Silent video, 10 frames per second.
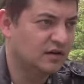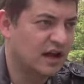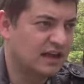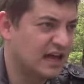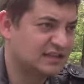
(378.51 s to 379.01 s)

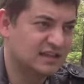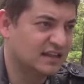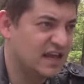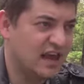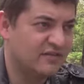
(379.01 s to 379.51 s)
I
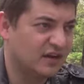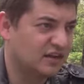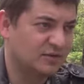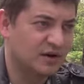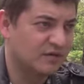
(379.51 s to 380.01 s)
constantly have
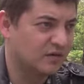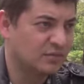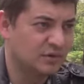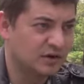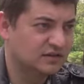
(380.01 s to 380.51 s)
like 3 or
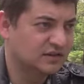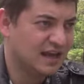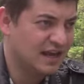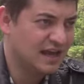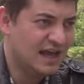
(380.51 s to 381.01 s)
4 books
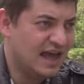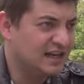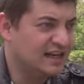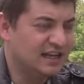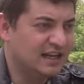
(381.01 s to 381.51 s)

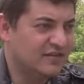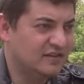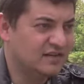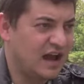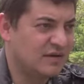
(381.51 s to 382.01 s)
at any
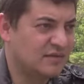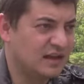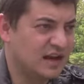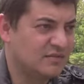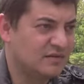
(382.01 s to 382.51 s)
given time
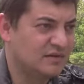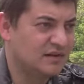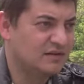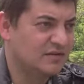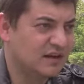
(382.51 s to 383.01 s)
that I'm
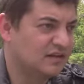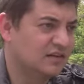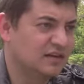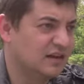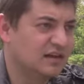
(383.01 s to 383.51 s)

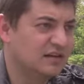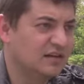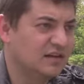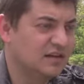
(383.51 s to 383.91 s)
invested in.